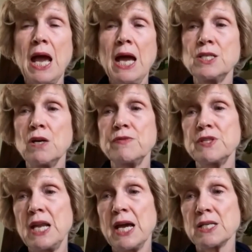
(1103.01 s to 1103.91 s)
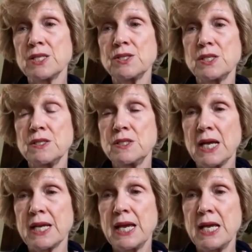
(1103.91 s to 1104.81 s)
And over the next
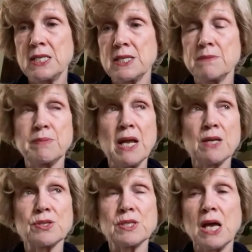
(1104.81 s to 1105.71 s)
decade plus,